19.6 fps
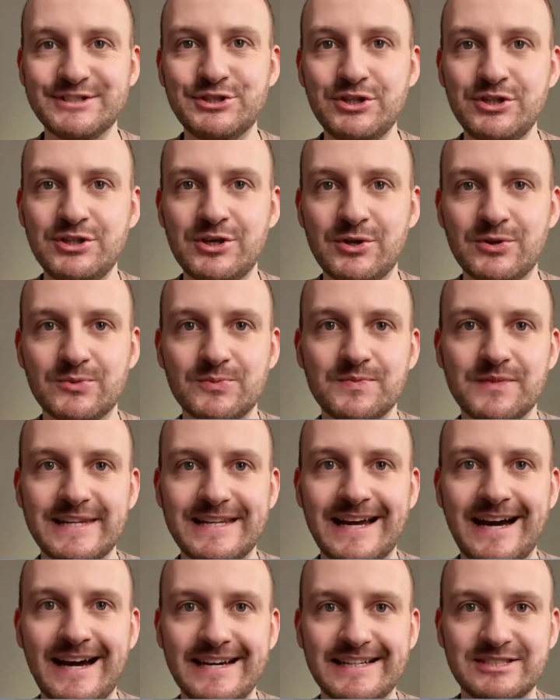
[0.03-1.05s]
Do you know
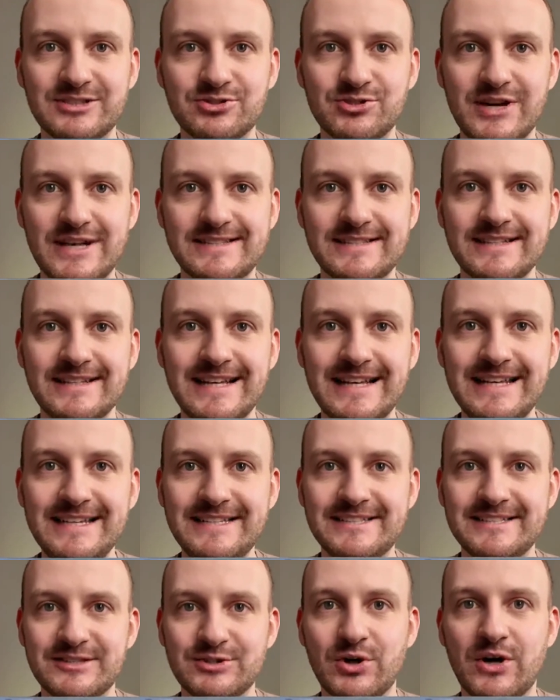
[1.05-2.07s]
that high stress
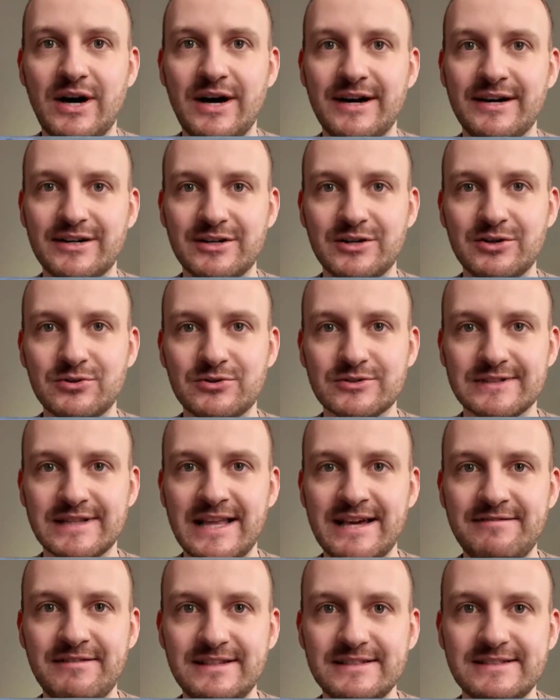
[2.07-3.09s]
leads to higher glucose
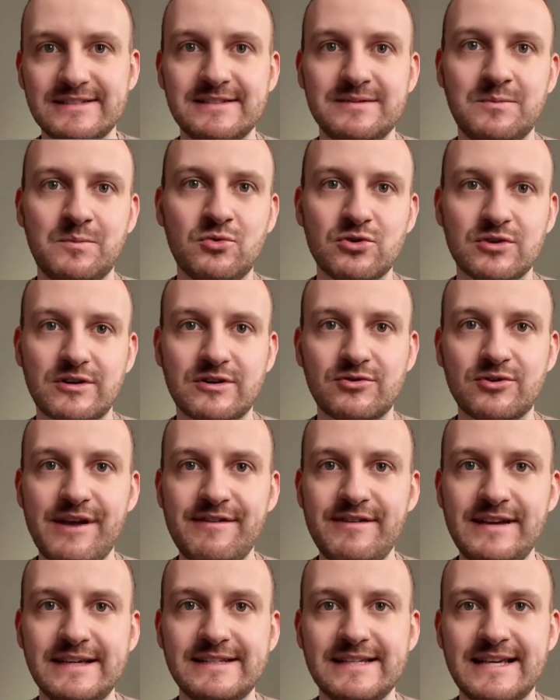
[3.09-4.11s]
levels, more
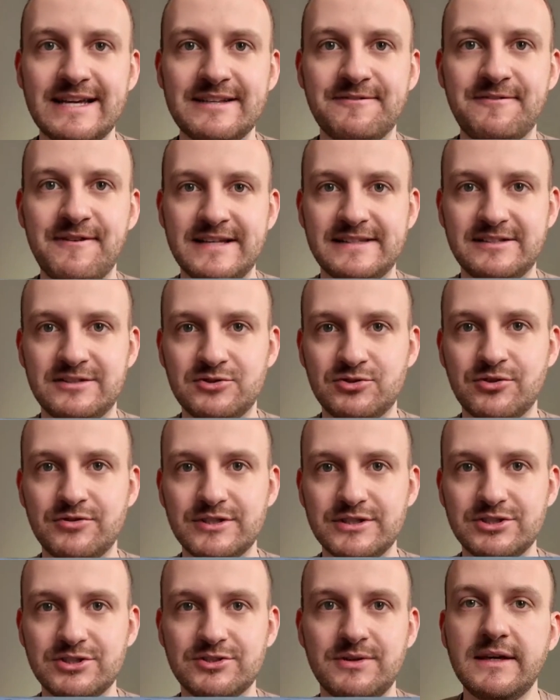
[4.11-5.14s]
cravings, and fat
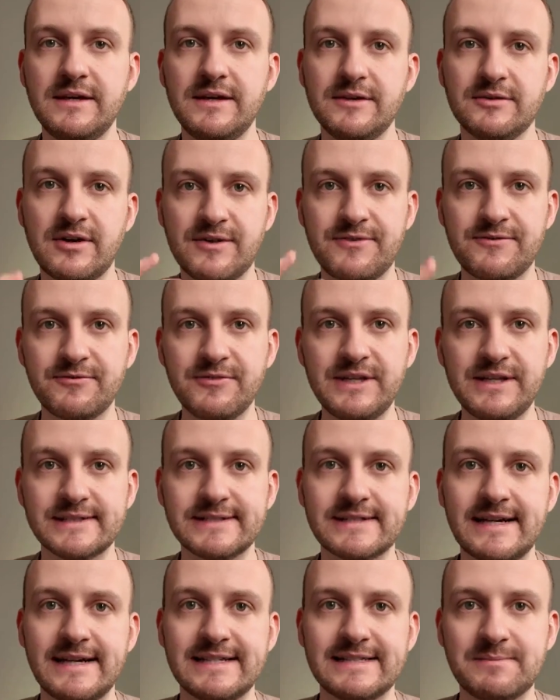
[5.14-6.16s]
storage? Here are three
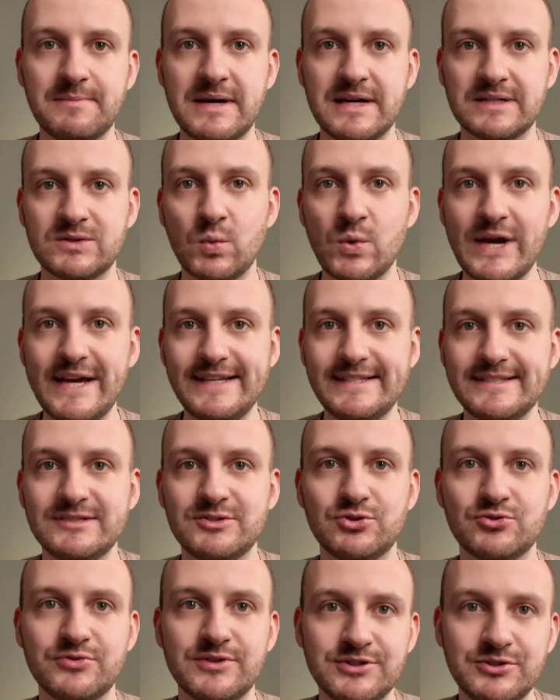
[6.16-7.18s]
science-backed ways
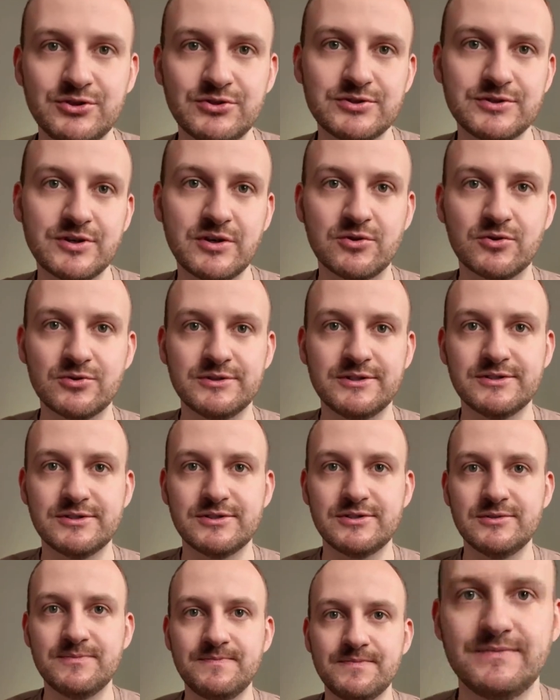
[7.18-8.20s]
to reduce
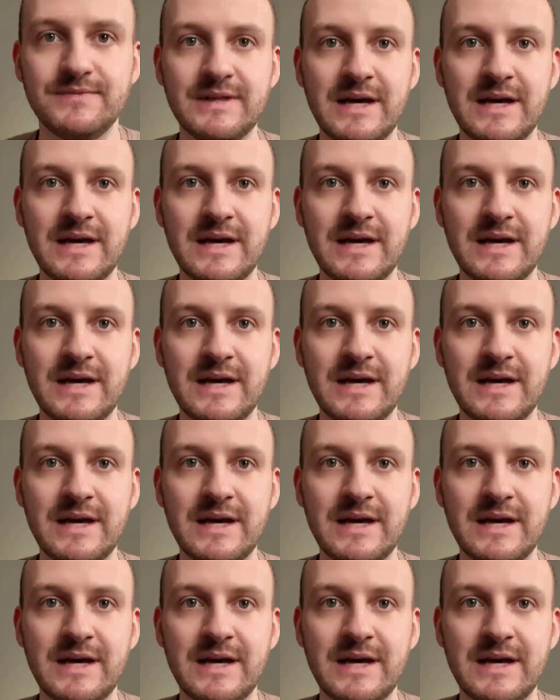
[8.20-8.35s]
cortisol.